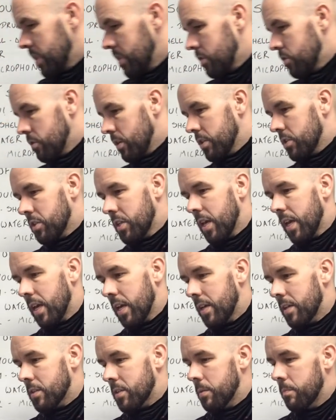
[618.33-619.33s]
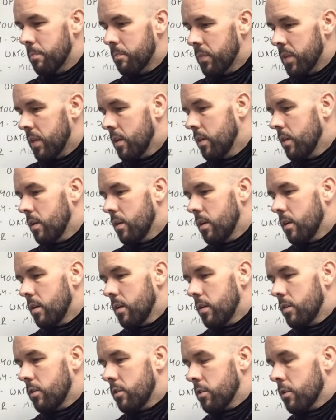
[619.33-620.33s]
So I said
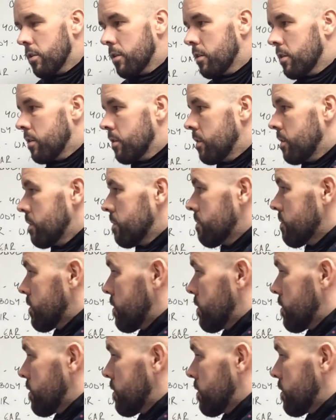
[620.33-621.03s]
you